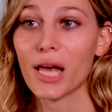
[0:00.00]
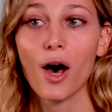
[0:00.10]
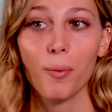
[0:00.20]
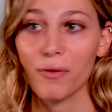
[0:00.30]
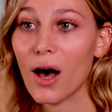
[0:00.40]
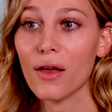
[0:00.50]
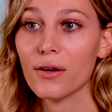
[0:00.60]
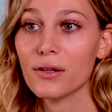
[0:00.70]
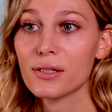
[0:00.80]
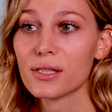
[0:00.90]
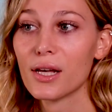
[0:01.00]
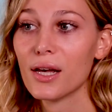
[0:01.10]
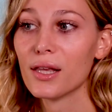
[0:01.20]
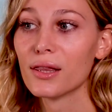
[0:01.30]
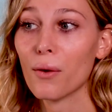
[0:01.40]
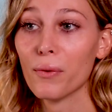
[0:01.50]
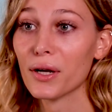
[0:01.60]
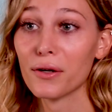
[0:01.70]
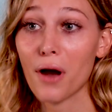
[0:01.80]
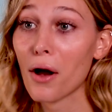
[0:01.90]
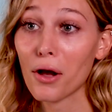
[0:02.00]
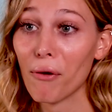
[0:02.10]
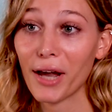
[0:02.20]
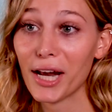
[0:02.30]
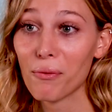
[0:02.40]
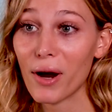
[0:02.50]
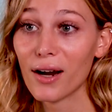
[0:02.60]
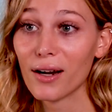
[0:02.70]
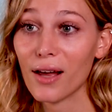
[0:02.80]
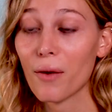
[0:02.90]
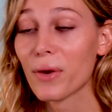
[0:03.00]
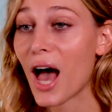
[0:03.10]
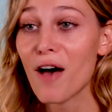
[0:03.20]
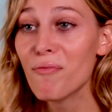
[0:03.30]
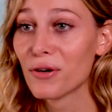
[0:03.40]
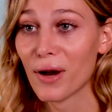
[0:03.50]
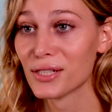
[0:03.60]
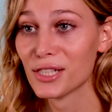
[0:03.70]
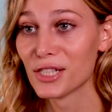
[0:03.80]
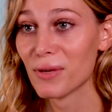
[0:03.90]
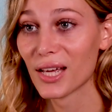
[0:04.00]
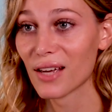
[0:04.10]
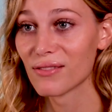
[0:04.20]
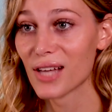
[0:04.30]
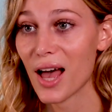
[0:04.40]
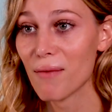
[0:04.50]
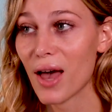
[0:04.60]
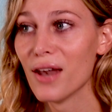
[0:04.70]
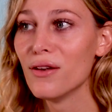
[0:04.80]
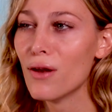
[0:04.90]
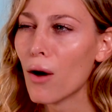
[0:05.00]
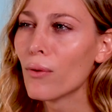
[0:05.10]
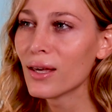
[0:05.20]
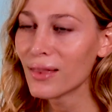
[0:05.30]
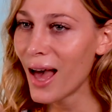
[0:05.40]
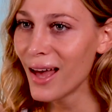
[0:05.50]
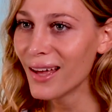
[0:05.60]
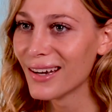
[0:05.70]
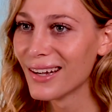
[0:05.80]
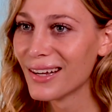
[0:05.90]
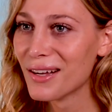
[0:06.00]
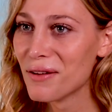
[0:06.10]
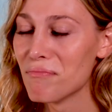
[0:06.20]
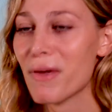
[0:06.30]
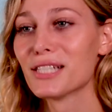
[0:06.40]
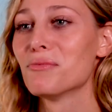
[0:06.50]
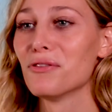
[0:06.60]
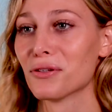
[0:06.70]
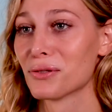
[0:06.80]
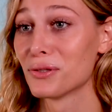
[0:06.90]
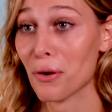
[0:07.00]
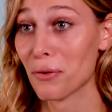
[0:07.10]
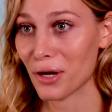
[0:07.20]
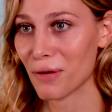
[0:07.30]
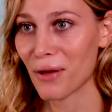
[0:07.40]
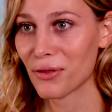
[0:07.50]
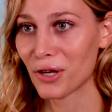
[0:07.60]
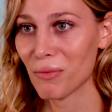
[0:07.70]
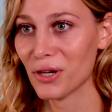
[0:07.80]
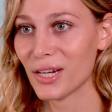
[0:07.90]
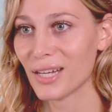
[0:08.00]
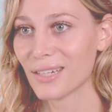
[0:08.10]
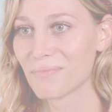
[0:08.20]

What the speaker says: the help of others that we are not going anywhere and that we have been around since the beginning of time. And knowing that makes me feel so good about the community.